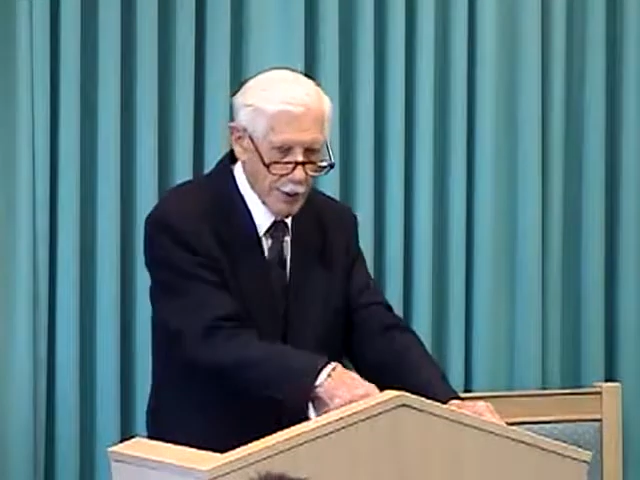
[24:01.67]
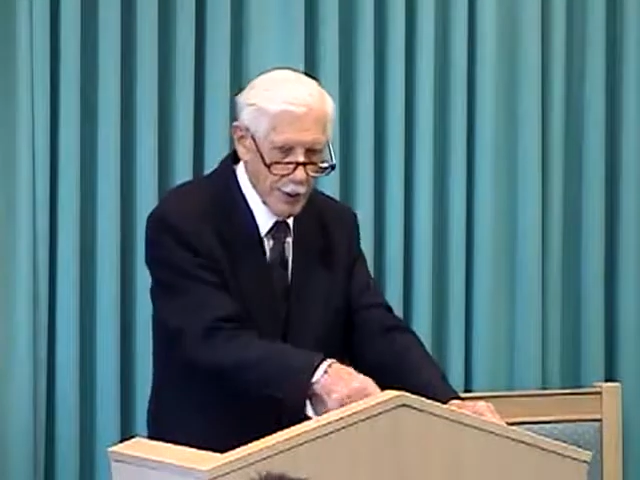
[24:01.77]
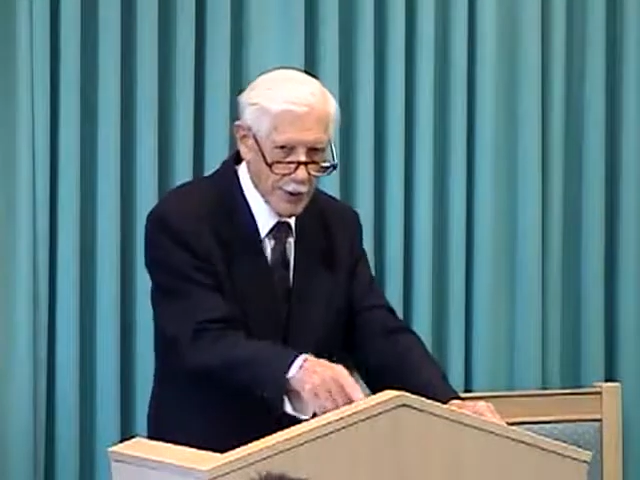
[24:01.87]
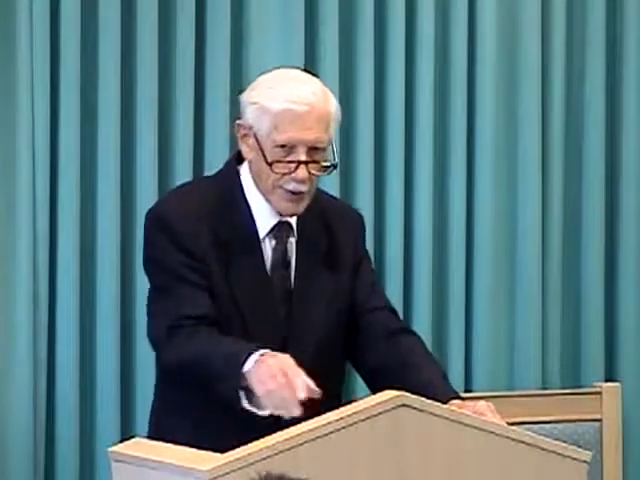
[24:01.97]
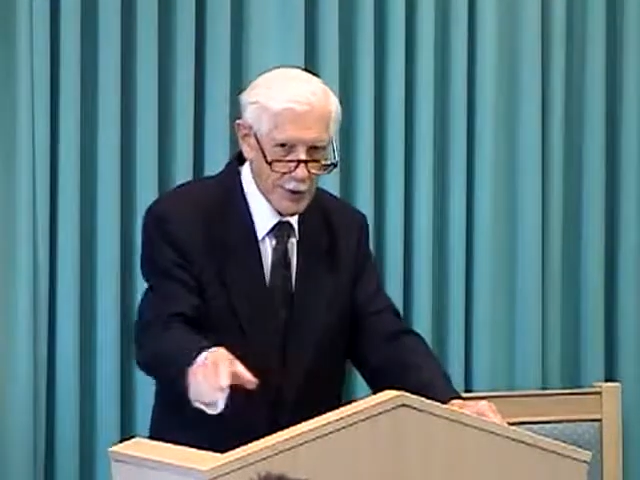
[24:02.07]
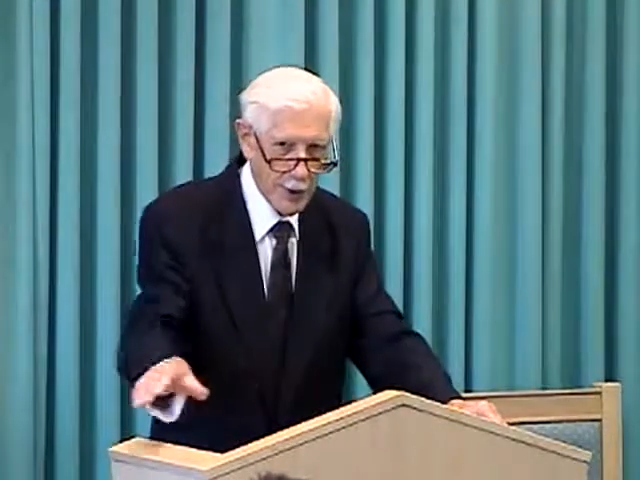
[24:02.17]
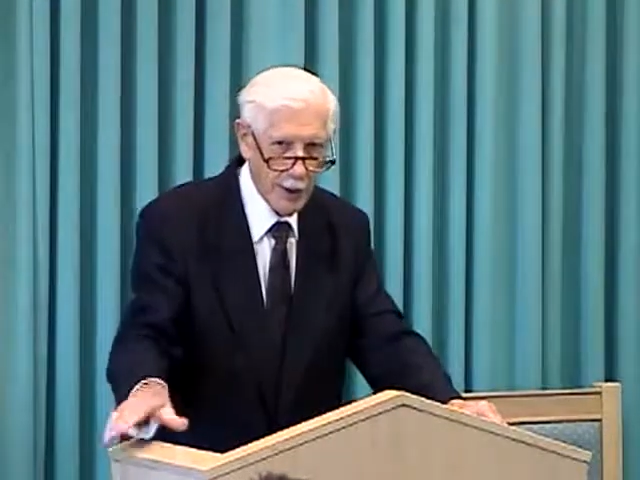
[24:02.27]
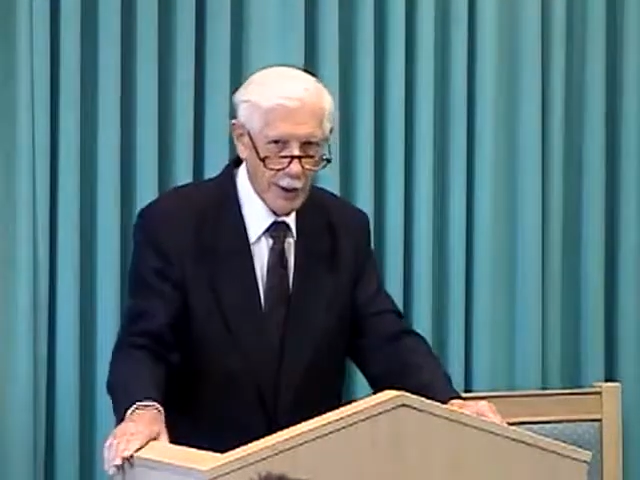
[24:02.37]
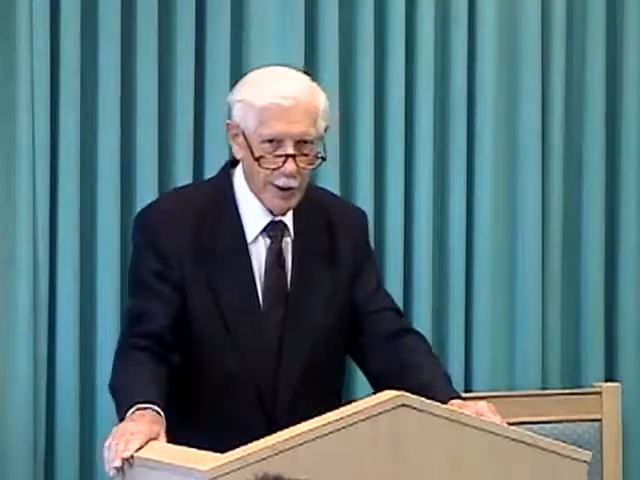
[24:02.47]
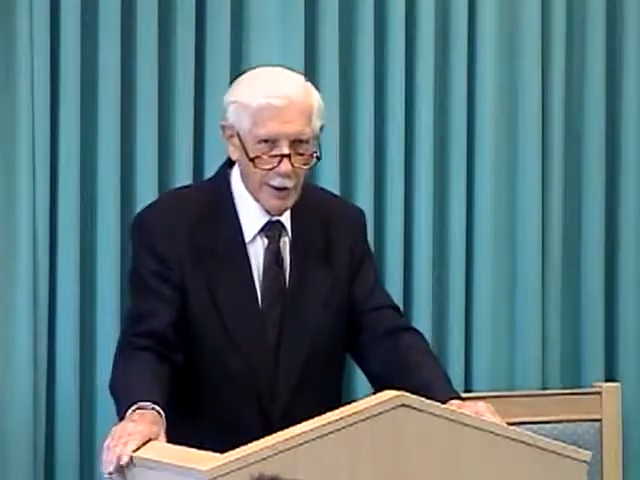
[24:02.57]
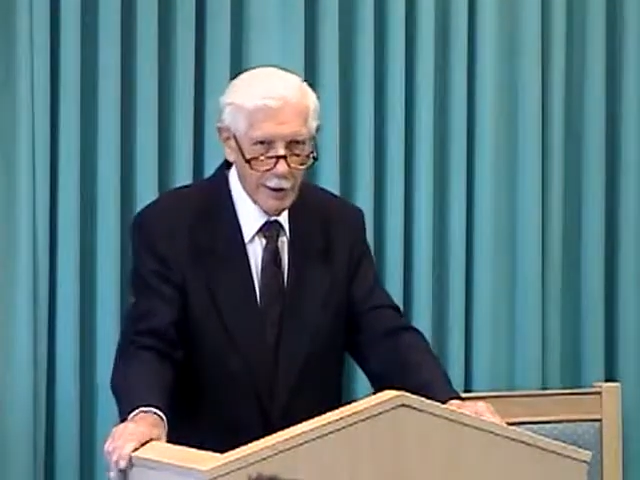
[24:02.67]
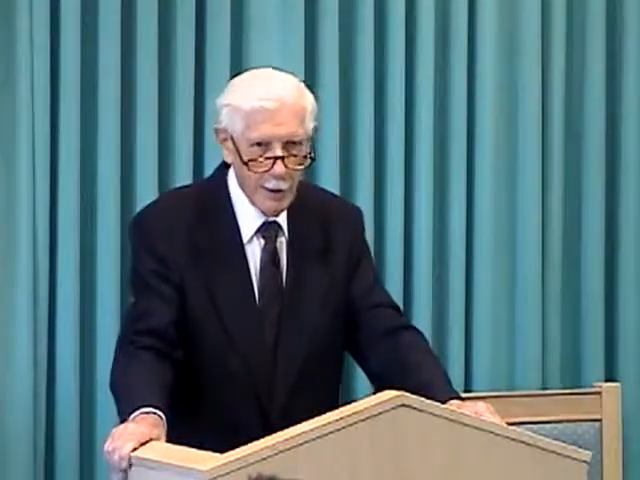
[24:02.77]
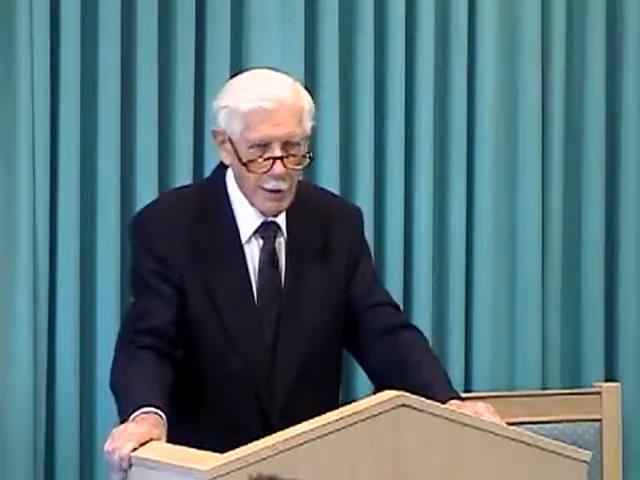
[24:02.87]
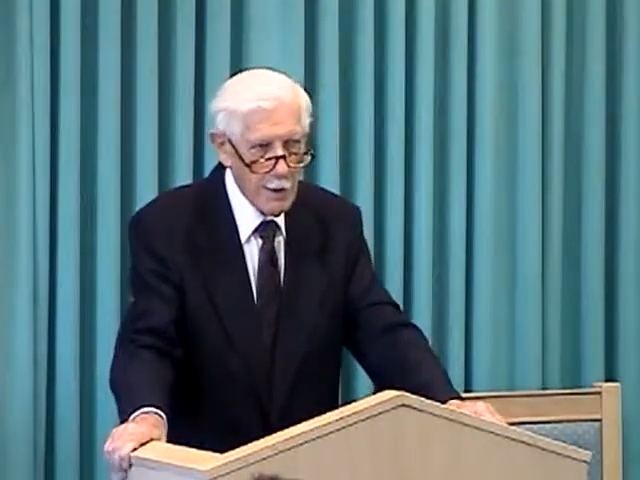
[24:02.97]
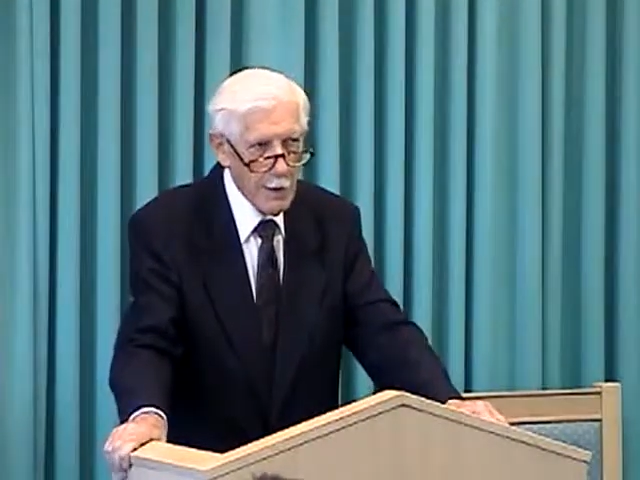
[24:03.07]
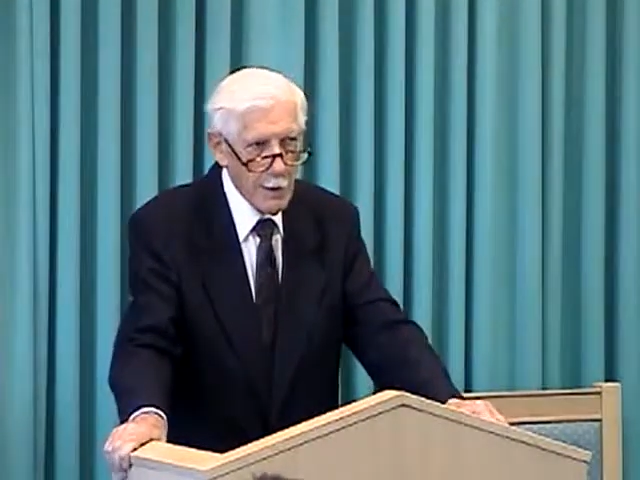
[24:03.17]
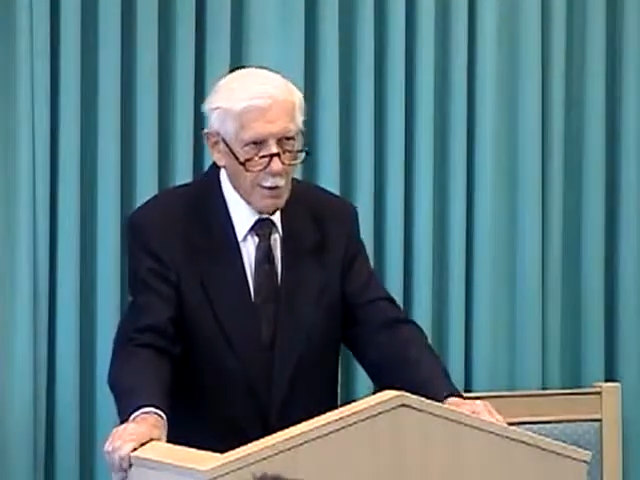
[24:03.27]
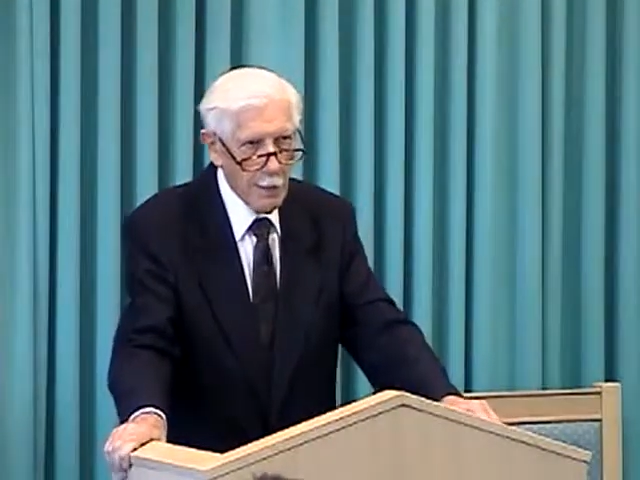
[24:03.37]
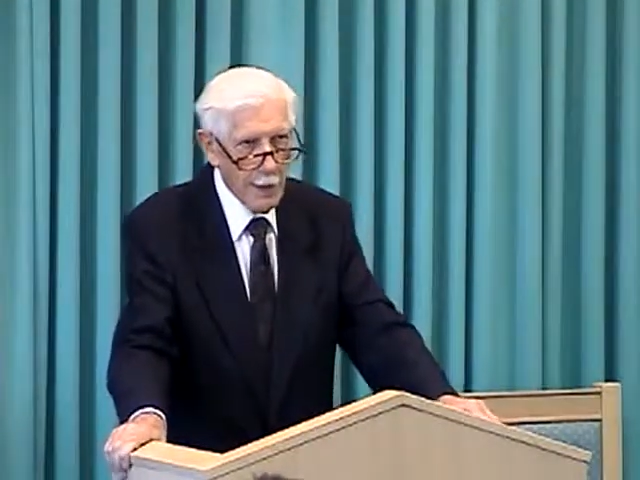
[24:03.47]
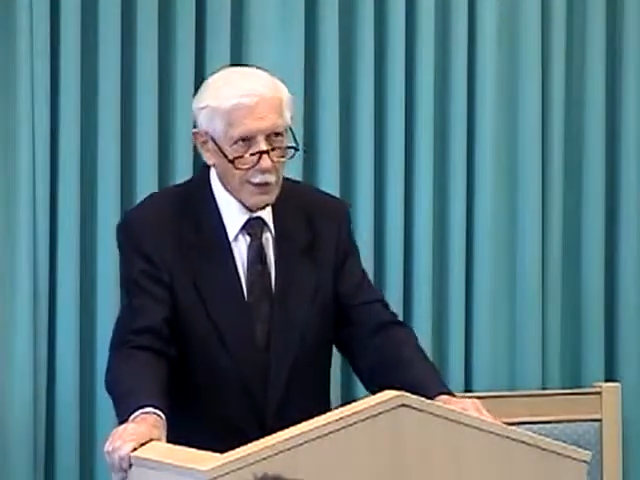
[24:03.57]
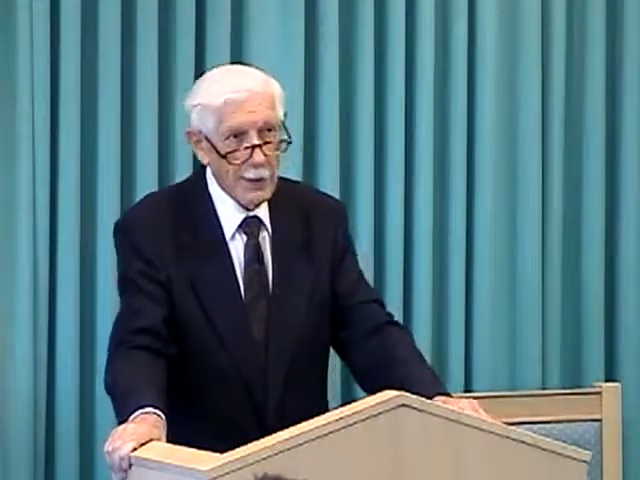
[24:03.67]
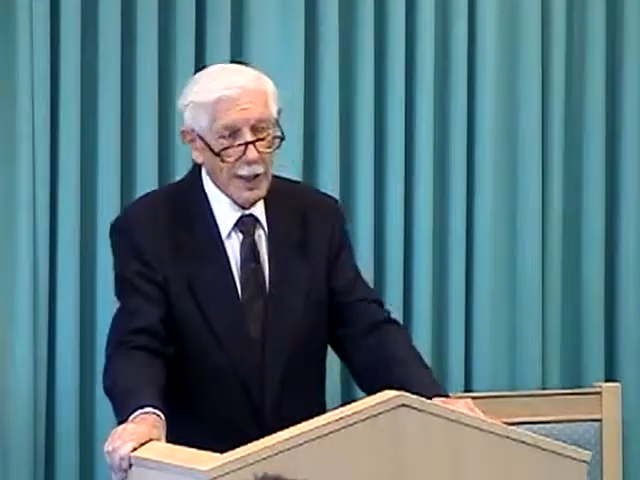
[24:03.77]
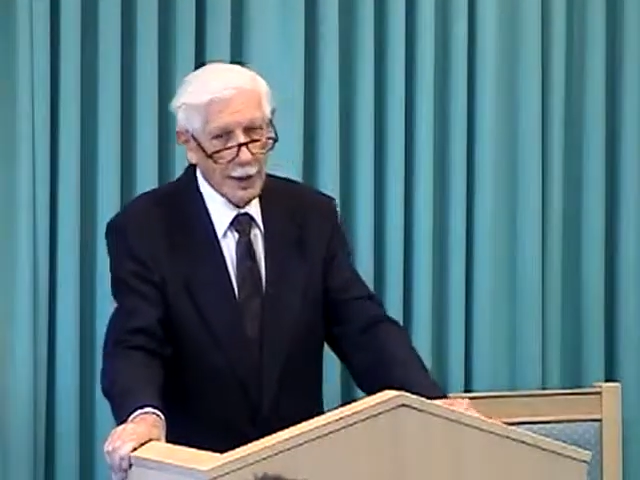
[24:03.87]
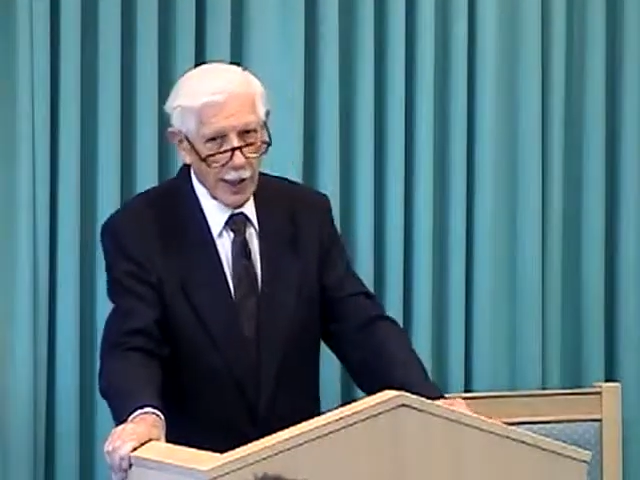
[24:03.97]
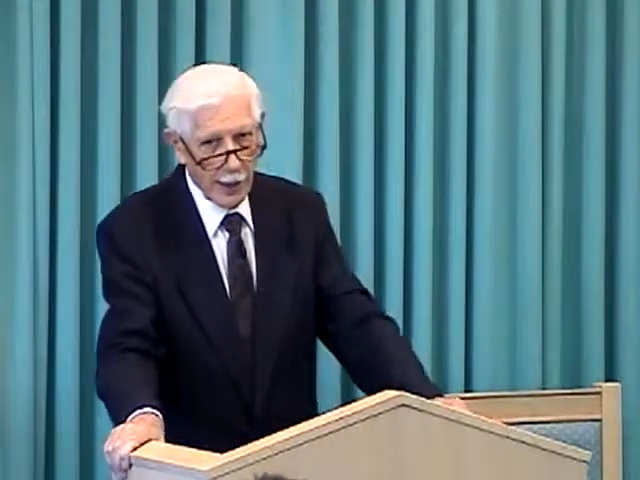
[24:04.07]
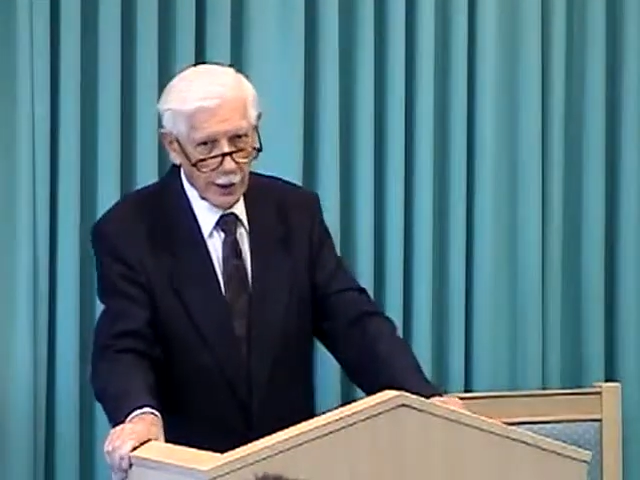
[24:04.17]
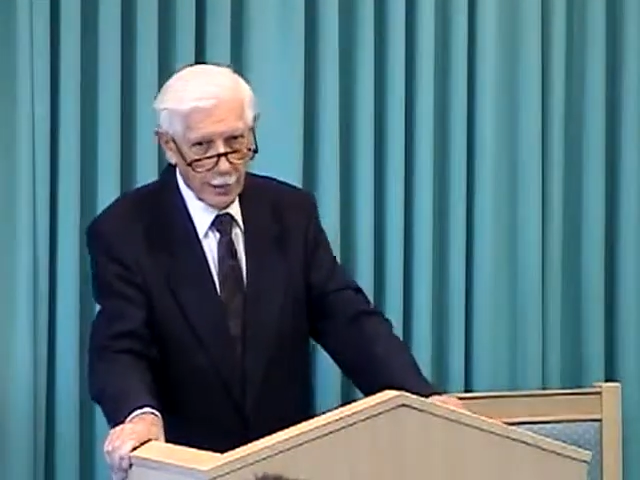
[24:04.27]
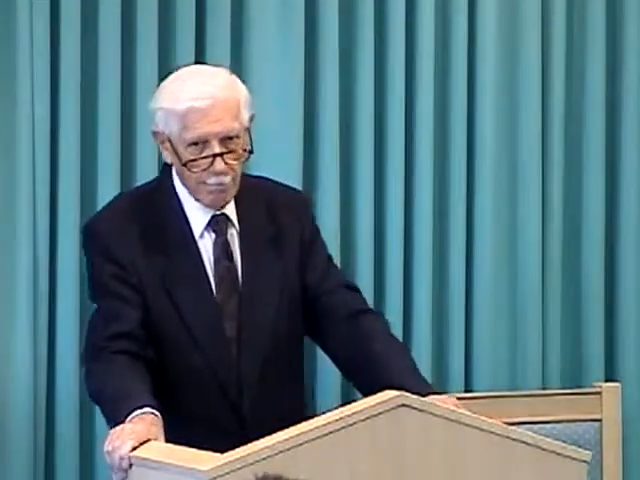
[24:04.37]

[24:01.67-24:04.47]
this, uh, this detail.